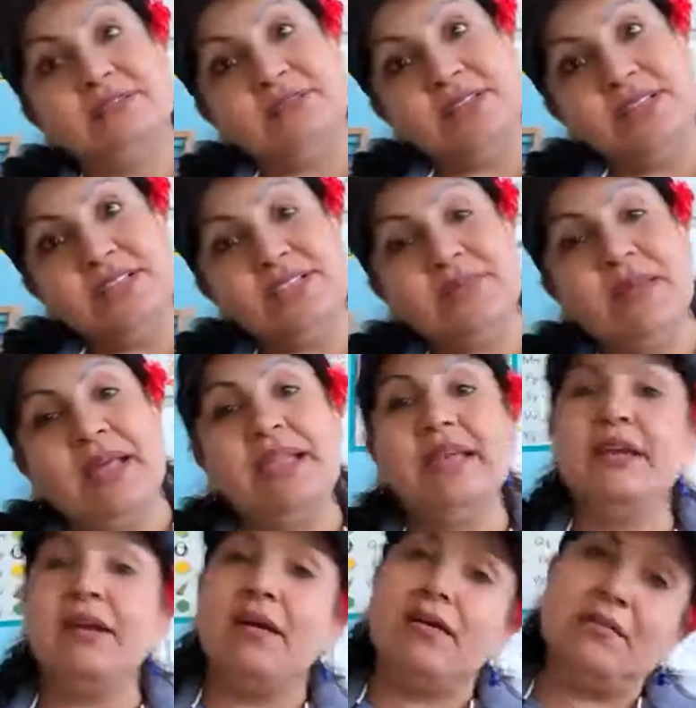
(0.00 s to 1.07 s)
good
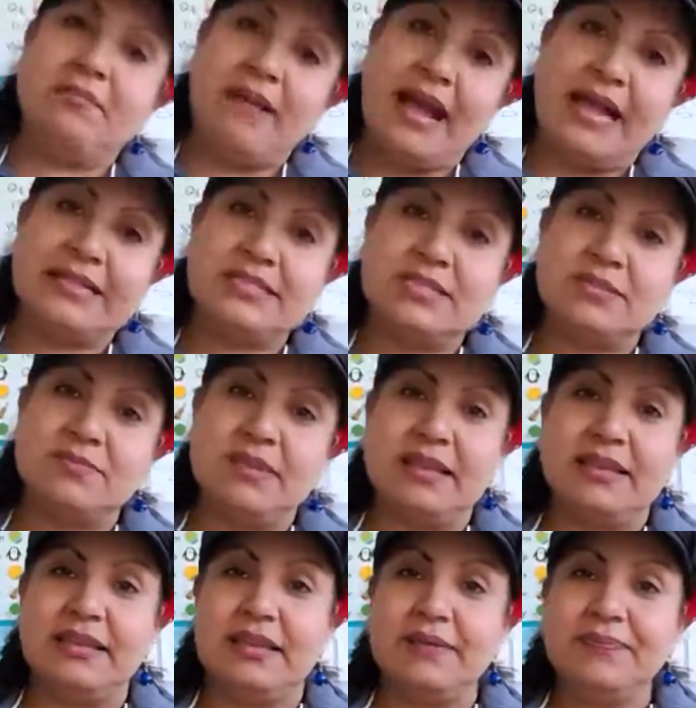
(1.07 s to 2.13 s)
smelling or bad
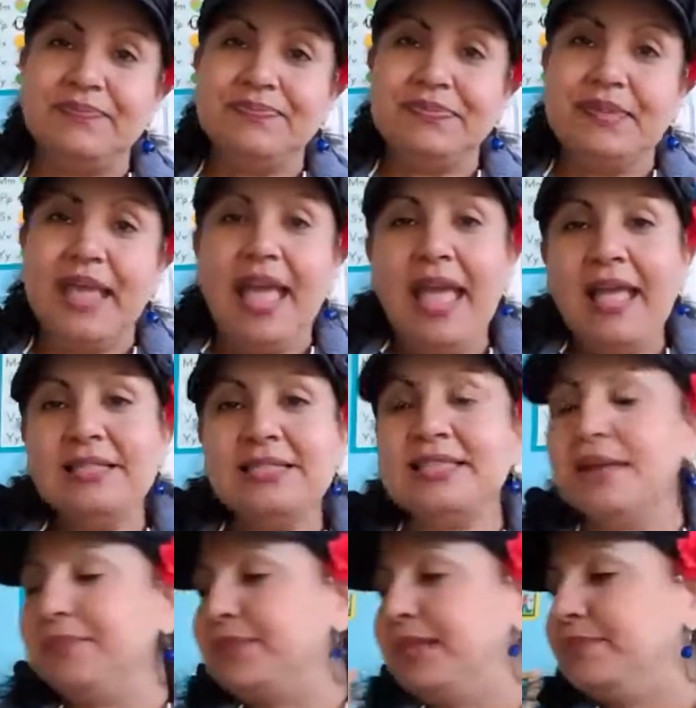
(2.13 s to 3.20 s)
smelling and
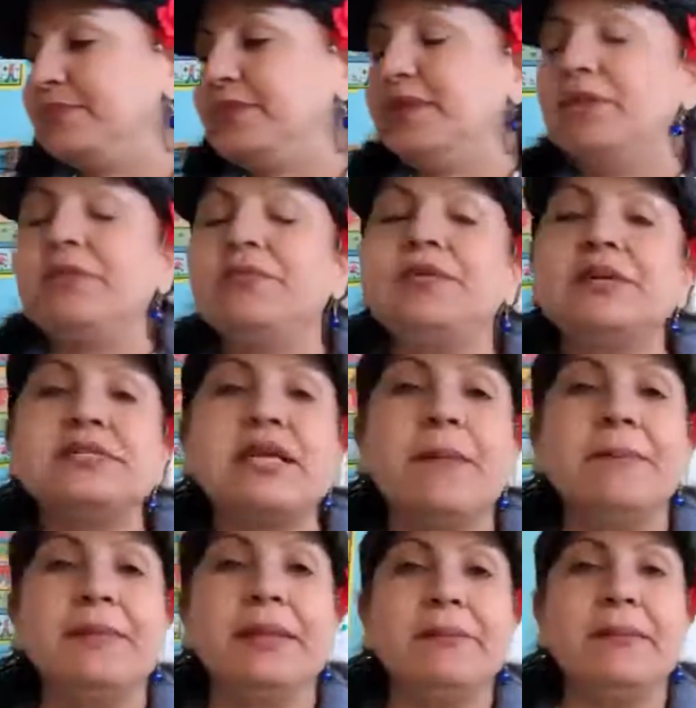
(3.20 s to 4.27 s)
sometimes you know for
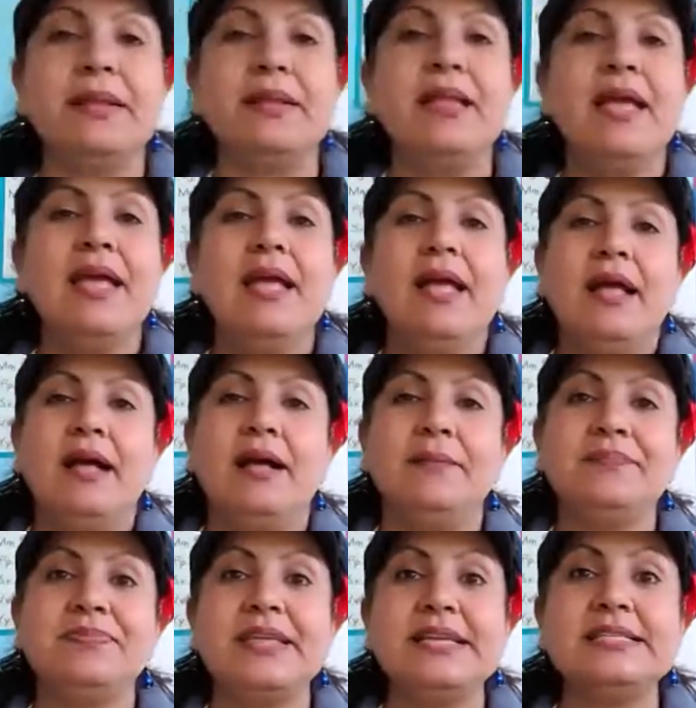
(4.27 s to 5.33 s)
some people
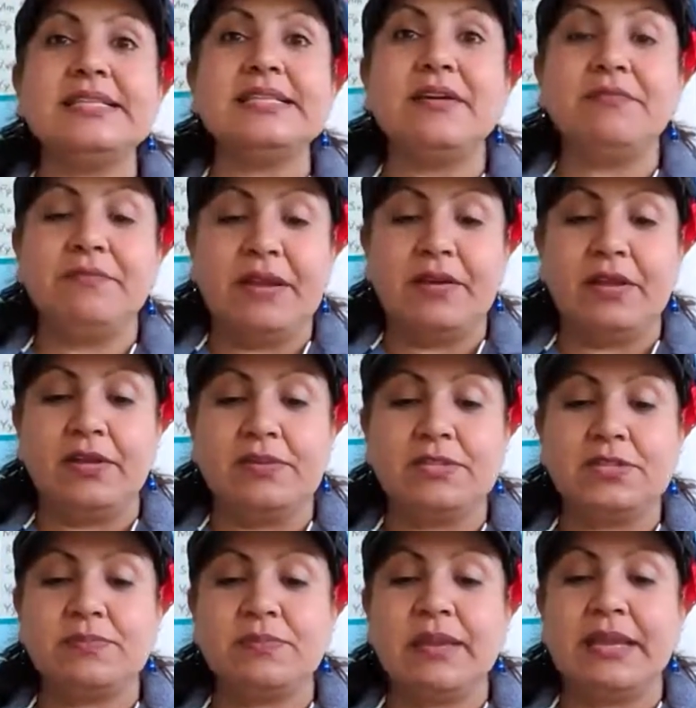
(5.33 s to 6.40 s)
um, things are very
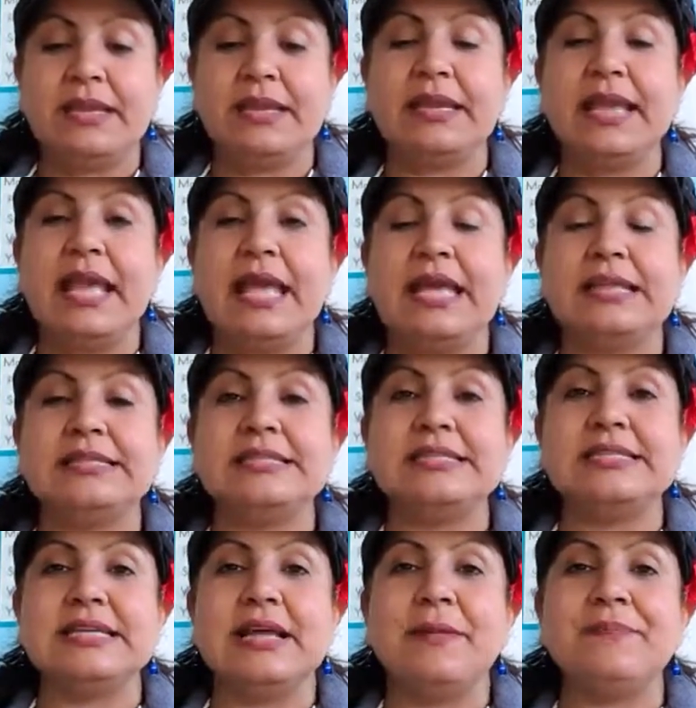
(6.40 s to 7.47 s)
good smelling
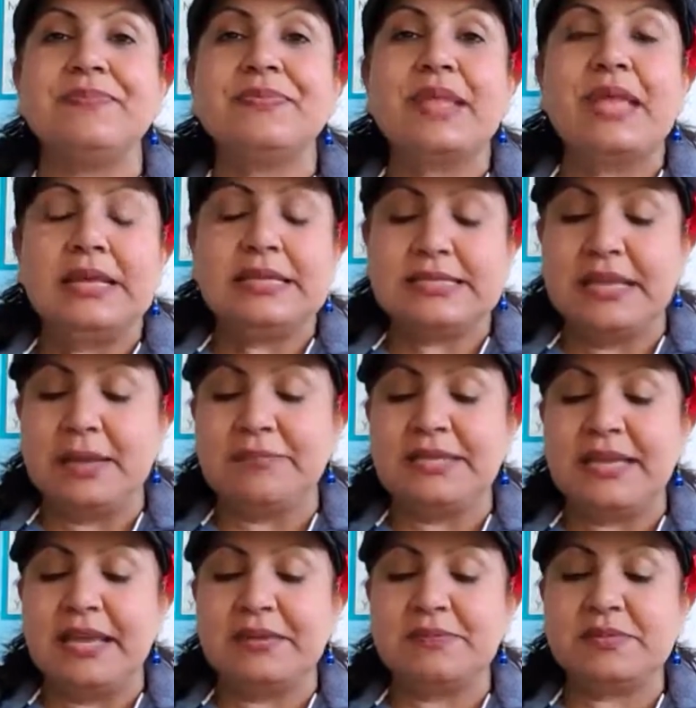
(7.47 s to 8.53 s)
and um,
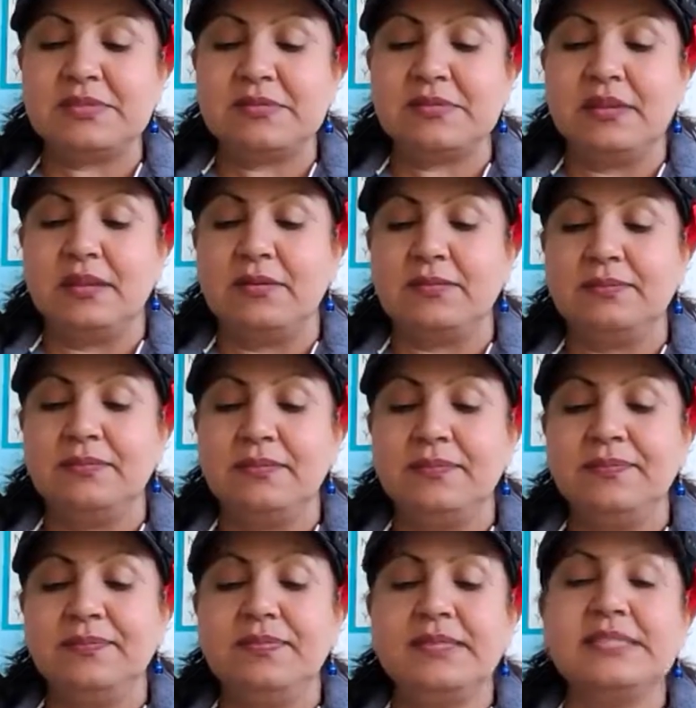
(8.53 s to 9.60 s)
sometimes you know
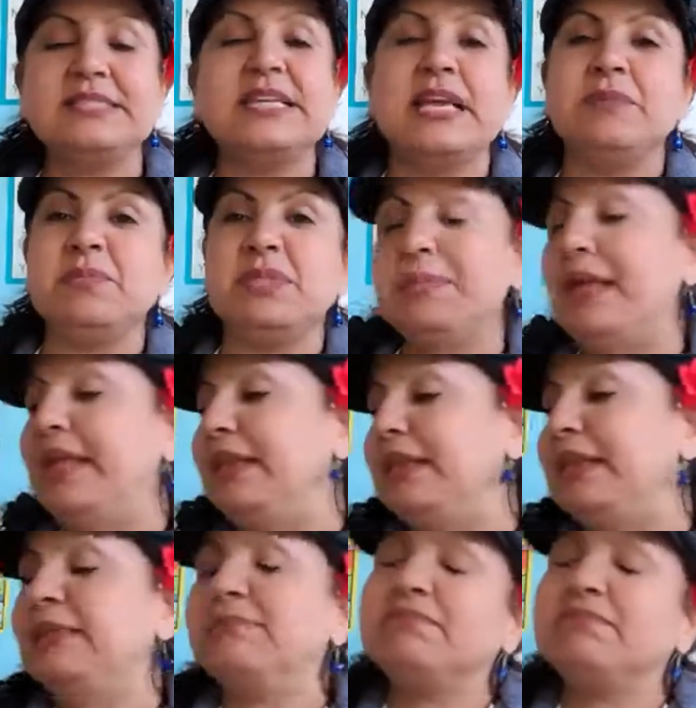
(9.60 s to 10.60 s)
the same smell